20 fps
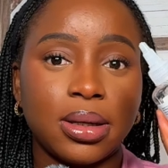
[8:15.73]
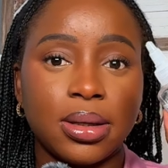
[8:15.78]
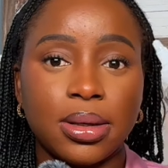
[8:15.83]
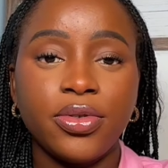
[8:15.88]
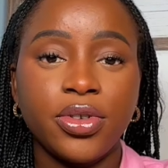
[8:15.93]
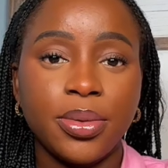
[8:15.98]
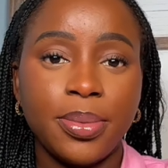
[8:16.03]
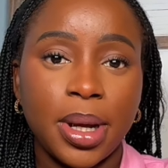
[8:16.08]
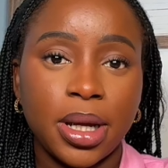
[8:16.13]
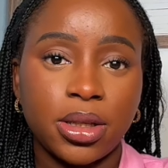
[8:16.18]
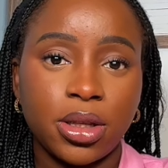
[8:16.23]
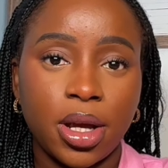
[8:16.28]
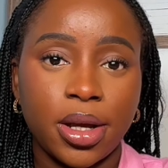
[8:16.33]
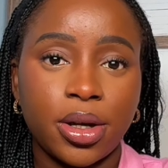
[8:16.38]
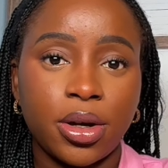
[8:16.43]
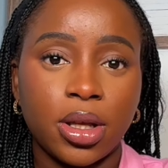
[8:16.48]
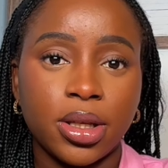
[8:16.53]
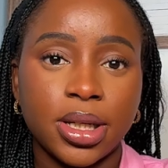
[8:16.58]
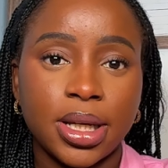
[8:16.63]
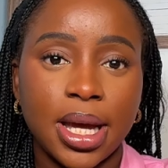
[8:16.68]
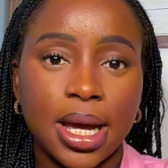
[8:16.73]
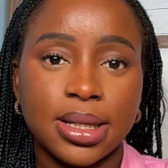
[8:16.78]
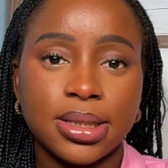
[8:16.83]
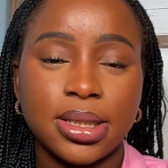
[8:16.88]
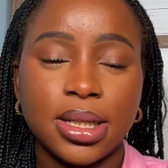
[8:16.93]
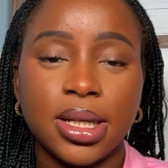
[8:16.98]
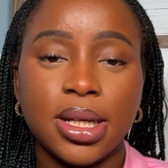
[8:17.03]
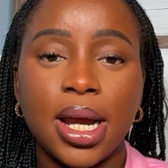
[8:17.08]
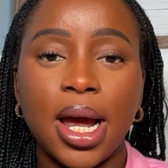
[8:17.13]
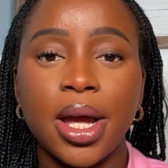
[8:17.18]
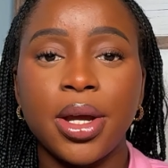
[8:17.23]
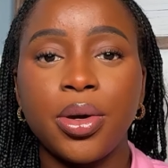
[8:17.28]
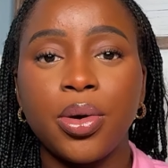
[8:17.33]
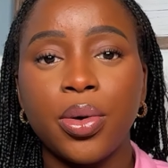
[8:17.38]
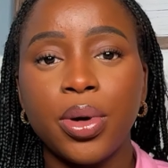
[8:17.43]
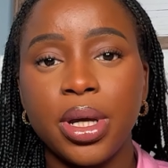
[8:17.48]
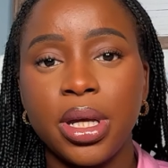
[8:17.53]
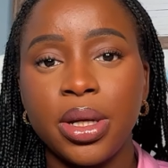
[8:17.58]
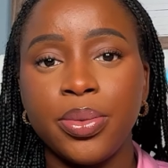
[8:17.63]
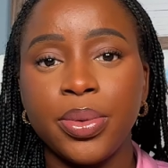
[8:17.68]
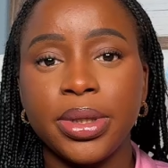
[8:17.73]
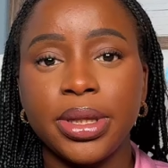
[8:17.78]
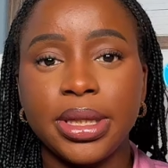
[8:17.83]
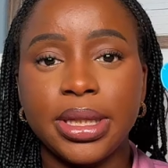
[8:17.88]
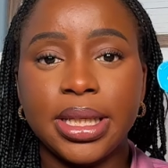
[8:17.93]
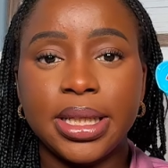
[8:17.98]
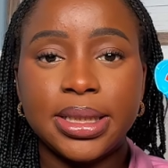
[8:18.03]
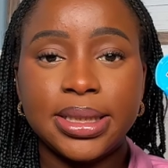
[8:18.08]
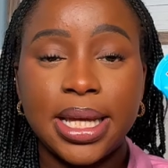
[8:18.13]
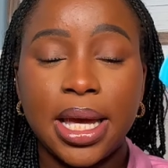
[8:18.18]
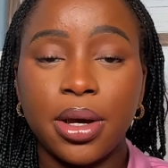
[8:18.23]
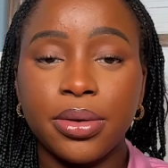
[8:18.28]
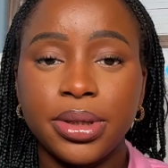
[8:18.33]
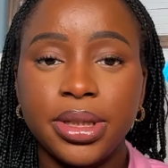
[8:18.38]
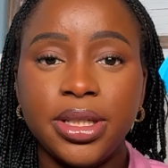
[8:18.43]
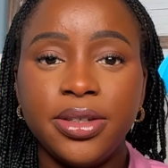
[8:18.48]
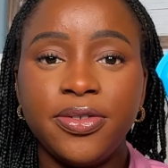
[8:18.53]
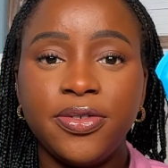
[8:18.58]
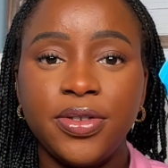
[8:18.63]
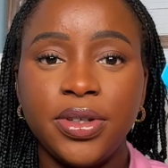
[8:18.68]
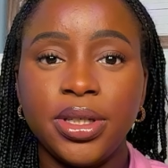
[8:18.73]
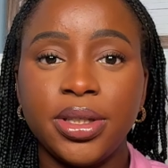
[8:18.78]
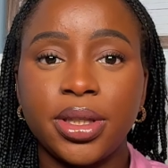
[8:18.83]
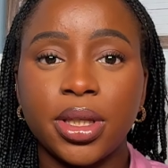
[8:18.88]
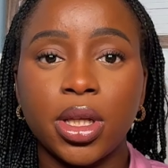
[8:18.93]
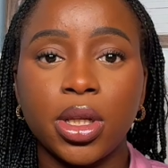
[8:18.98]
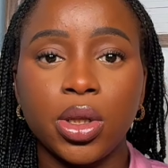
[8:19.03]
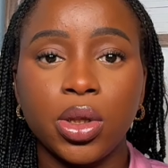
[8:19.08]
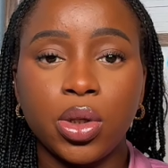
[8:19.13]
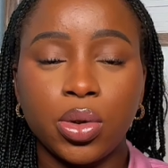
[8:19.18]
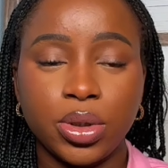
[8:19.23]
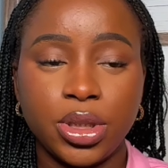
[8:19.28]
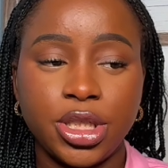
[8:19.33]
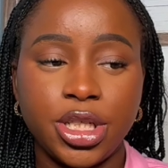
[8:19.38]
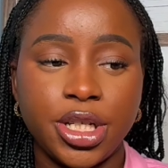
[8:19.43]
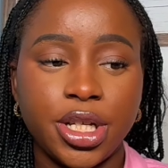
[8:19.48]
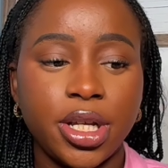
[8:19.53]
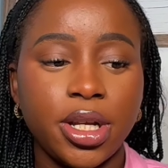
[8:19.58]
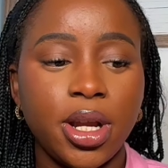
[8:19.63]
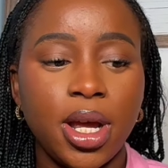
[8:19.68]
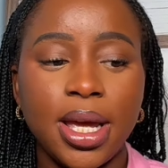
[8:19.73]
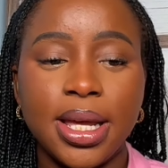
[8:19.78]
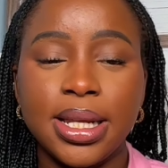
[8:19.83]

After my glycolic acid, I go in with this Healthy Feet lotion.